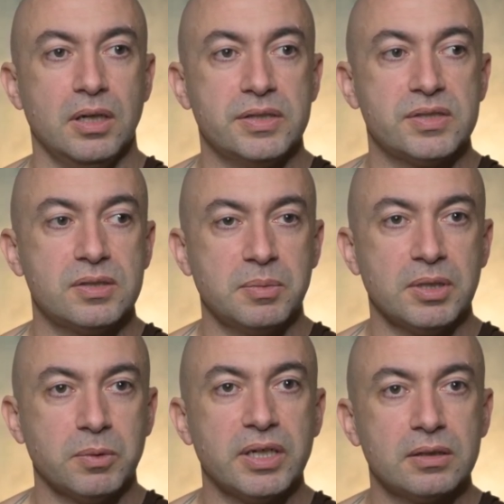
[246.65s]
it's the
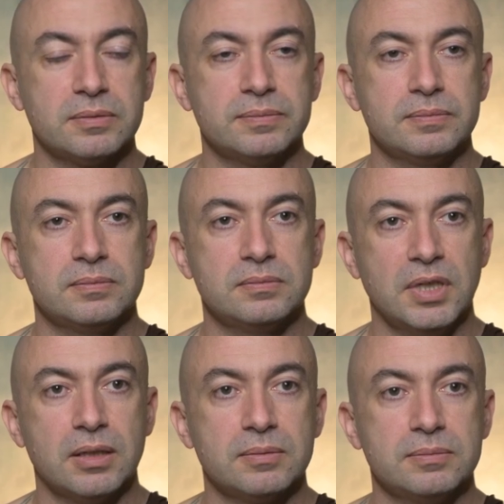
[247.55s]
middle way.
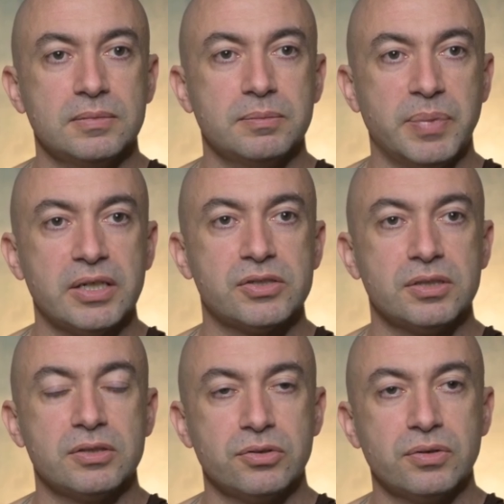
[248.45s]
Yeah.
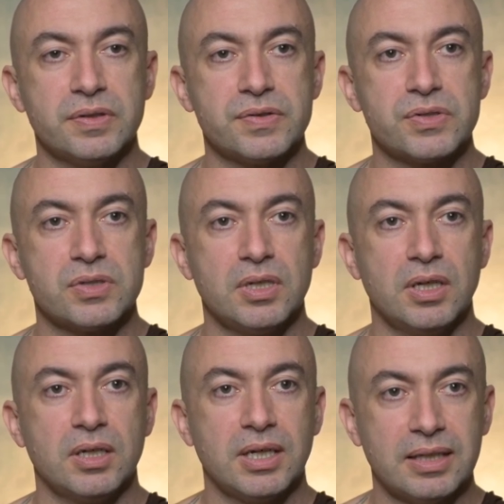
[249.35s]
Patient endurance,
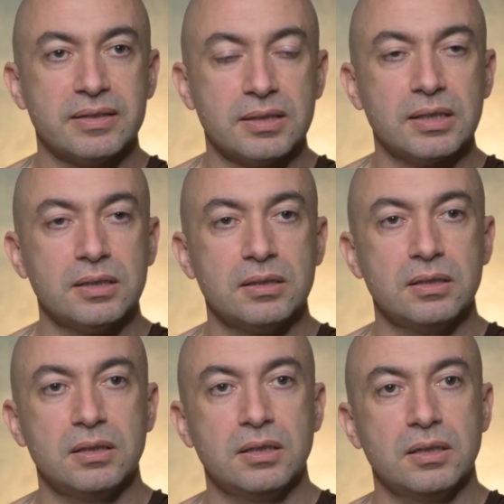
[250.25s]
Kanti,
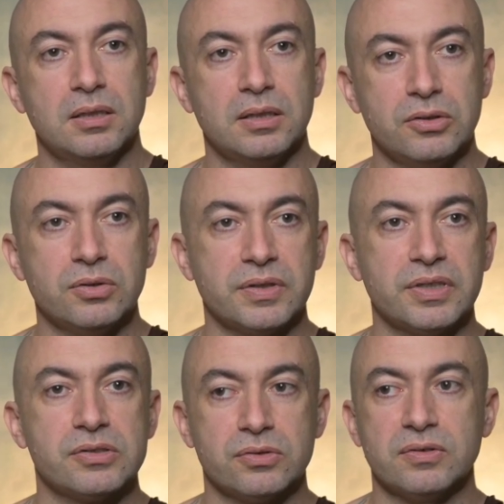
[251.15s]
enduring
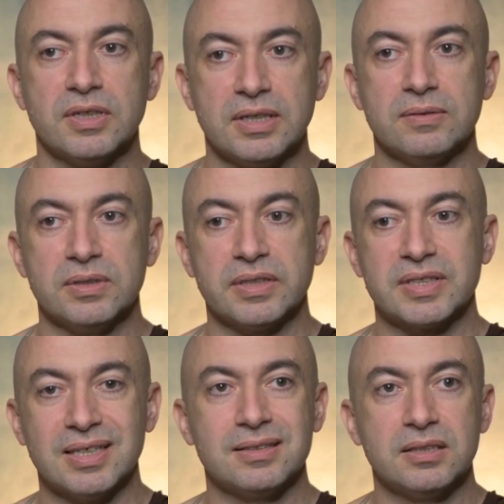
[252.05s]
things on the right level as
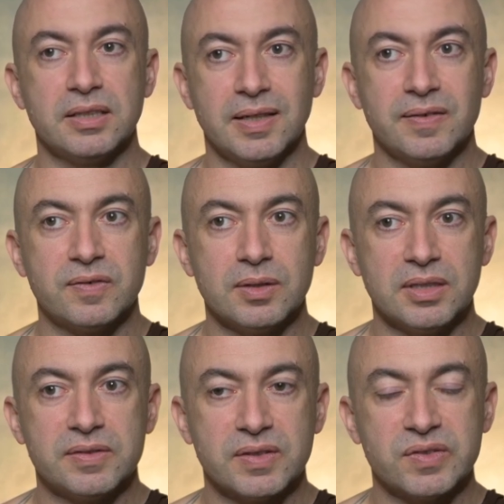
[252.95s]
Kanti,
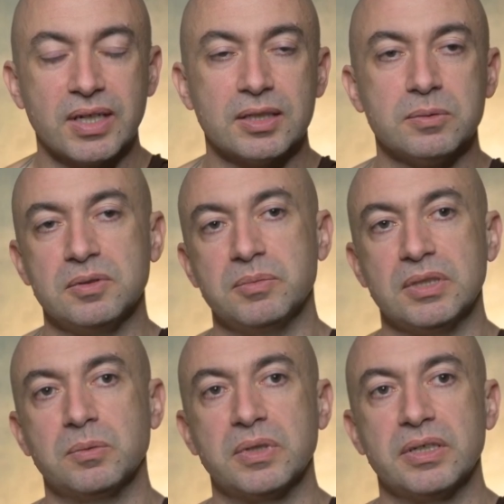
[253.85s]
it's exactly where the
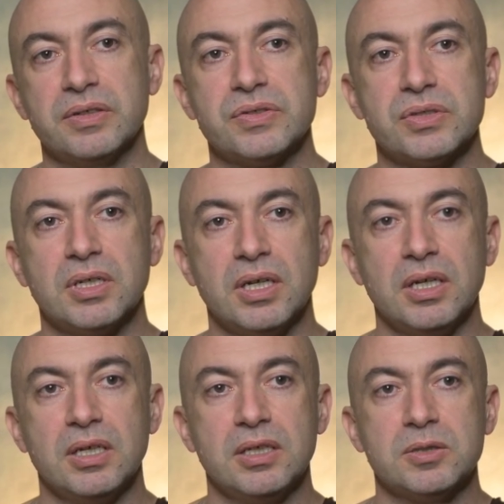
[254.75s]
middle way is.
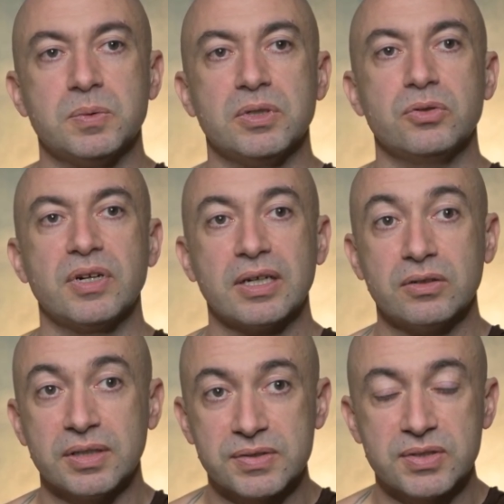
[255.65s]
It's where you
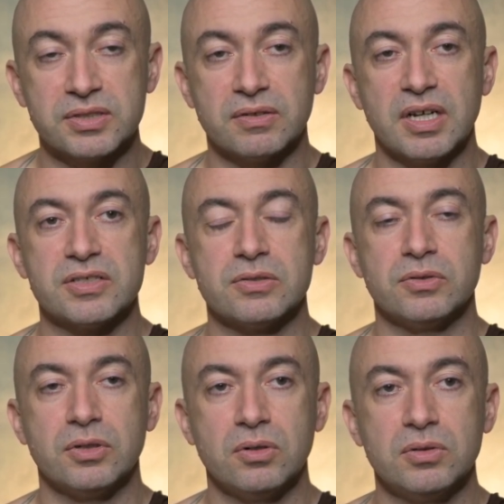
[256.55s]
recognize things arising on
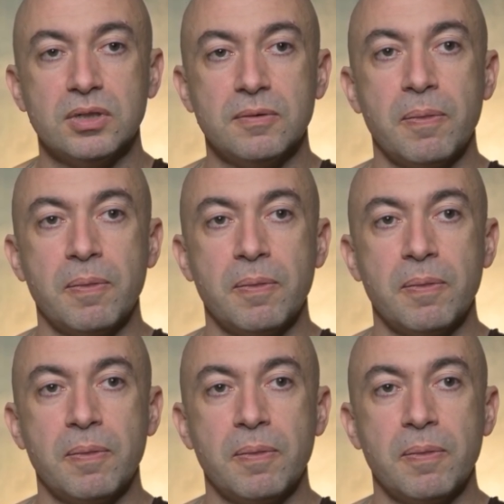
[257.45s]
their own.